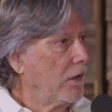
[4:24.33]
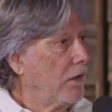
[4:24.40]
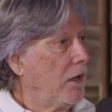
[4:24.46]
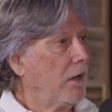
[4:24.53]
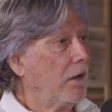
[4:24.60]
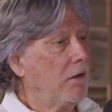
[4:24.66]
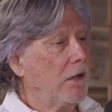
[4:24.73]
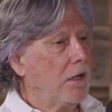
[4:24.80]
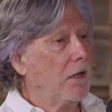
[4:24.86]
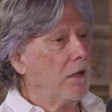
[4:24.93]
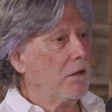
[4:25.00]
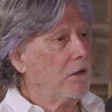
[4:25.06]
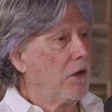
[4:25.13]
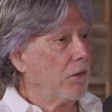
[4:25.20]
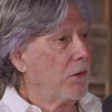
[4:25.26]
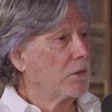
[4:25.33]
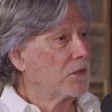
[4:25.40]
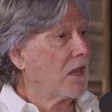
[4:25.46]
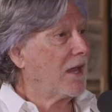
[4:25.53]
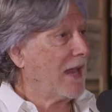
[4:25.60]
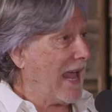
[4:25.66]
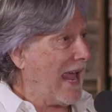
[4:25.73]
And you know, there was a
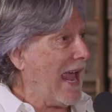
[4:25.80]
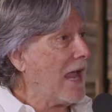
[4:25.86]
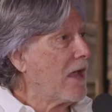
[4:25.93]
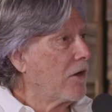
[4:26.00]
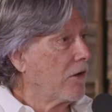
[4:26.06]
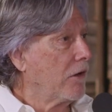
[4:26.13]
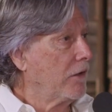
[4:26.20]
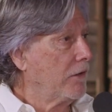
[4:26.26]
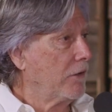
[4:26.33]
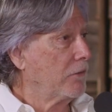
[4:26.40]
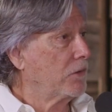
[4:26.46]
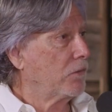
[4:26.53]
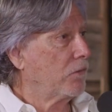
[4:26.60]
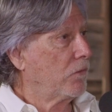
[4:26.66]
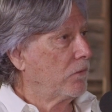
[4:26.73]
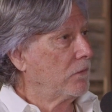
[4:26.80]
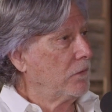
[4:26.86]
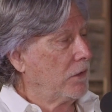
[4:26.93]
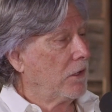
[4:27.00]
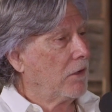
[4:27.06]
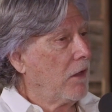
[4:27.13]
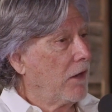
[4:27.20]
lot of anger, and there was, you
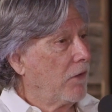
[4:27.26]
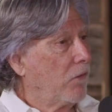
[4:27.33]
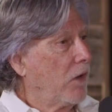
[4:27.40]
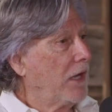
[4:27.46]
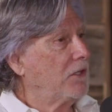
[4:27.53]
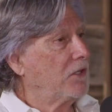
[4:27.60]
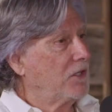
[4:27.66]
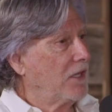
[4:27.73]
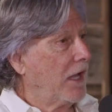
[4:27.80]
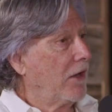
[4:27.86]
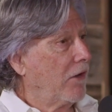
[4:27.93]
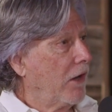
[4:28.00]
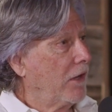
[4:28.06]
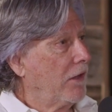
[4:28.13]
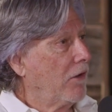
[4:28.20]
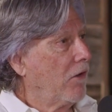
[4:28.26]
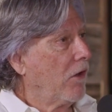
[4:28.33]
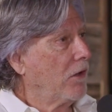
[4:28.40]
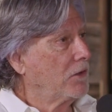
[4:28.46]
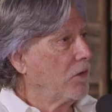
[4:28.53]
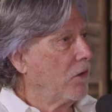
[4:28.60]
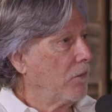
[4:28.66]
know, a lot of righteous anger, I think,
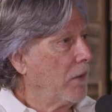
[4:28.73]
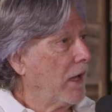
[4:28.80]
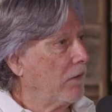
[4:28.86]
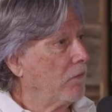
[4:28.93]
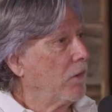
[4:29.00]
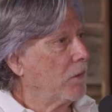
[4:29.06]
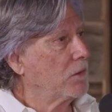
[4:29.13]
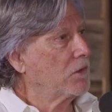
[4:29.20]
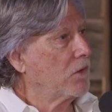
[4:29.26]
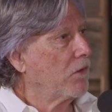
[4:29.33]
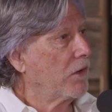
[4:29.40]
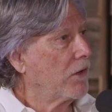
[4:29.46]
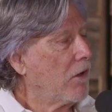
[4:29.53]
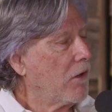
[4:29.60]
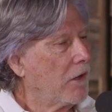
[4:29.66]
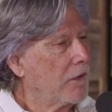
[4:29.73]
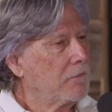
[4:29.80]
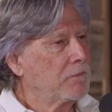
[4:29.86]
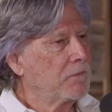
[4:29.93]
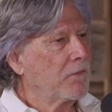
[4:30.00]
also about what was going on.